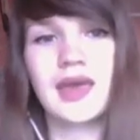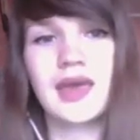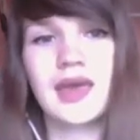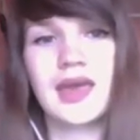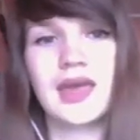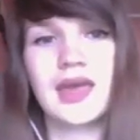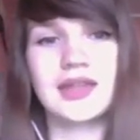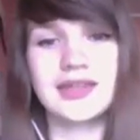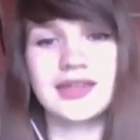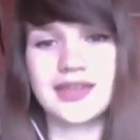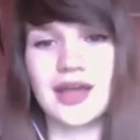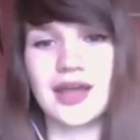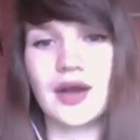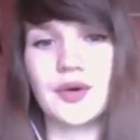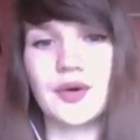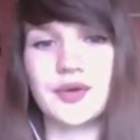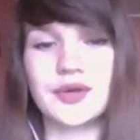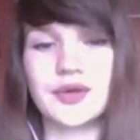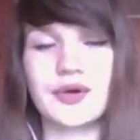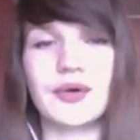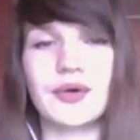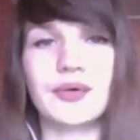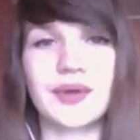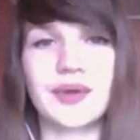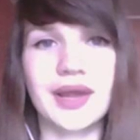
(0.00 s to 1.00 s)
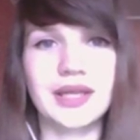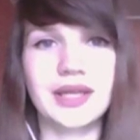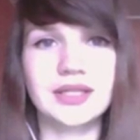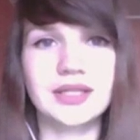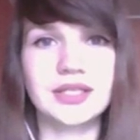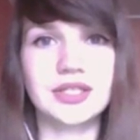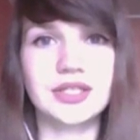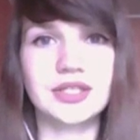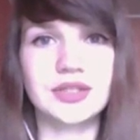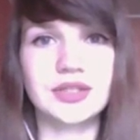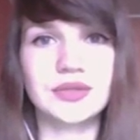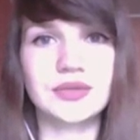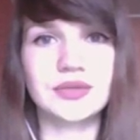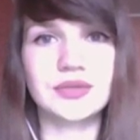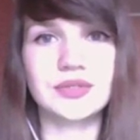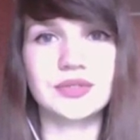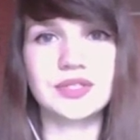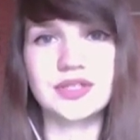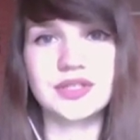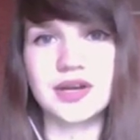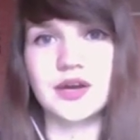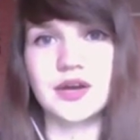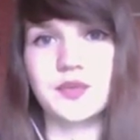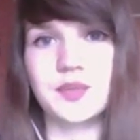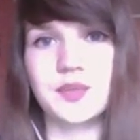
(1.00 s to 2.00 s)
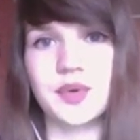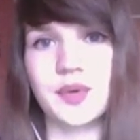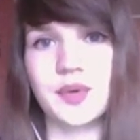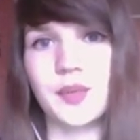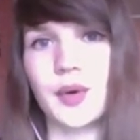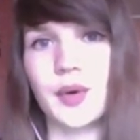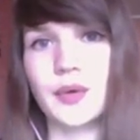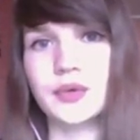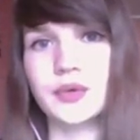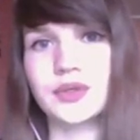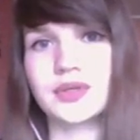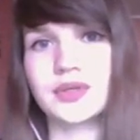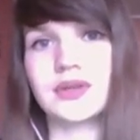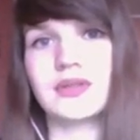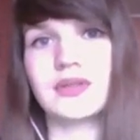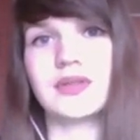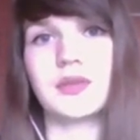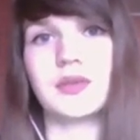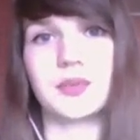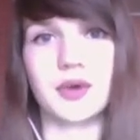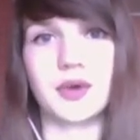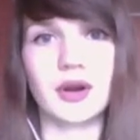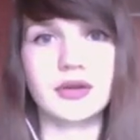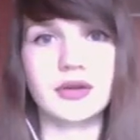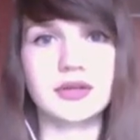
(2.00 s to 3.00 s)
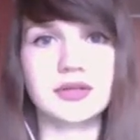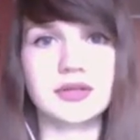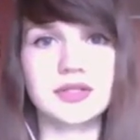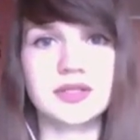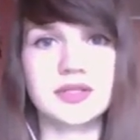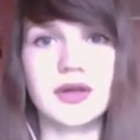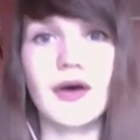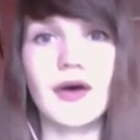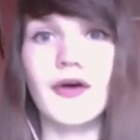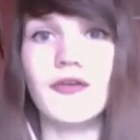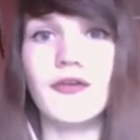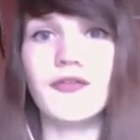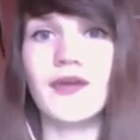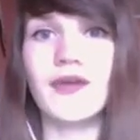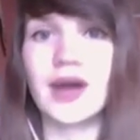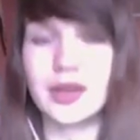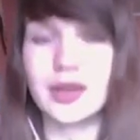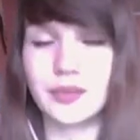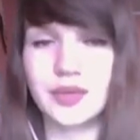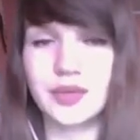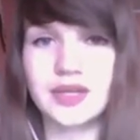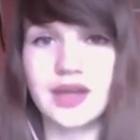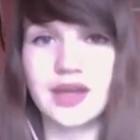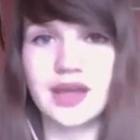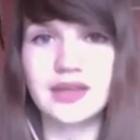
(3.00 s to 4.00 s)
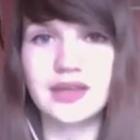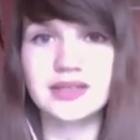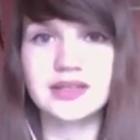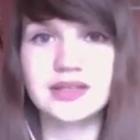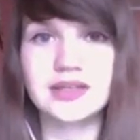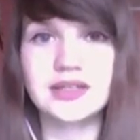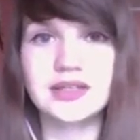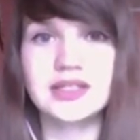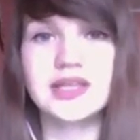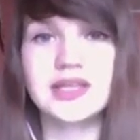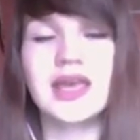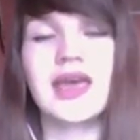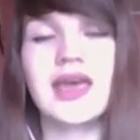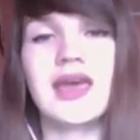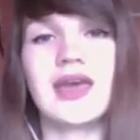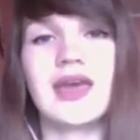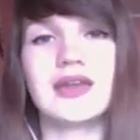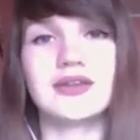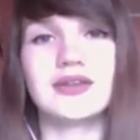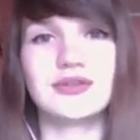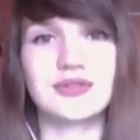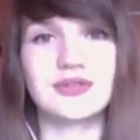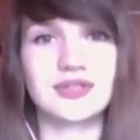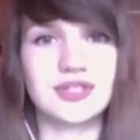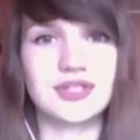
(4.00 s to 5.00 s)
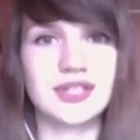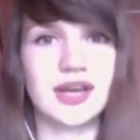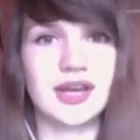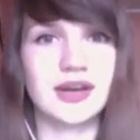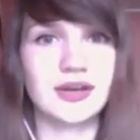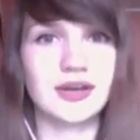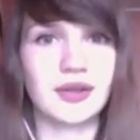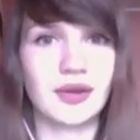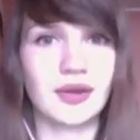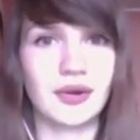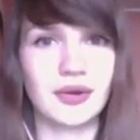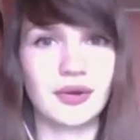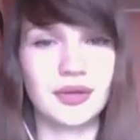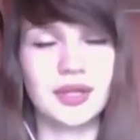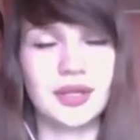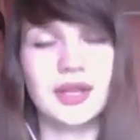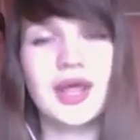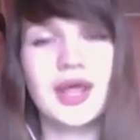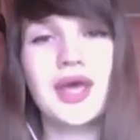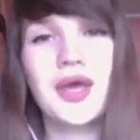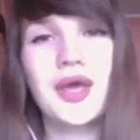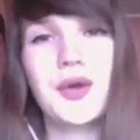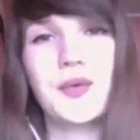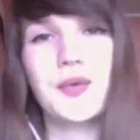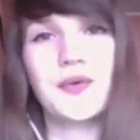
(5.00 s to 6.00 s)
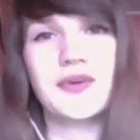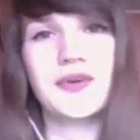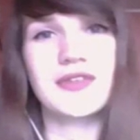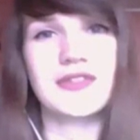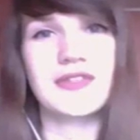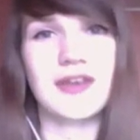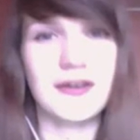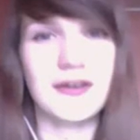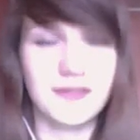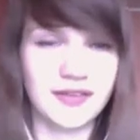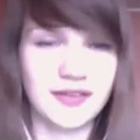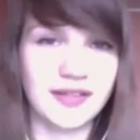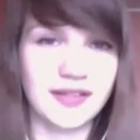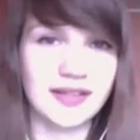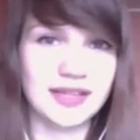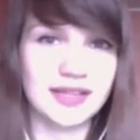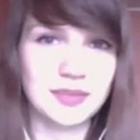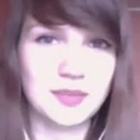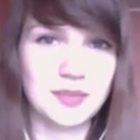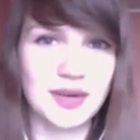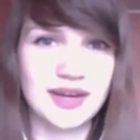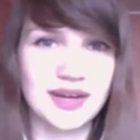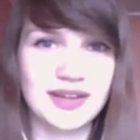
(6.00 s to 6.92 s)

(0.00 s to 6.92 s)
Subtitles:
And now you're ready to start promoting the products of advertisers and to start earning with affiliate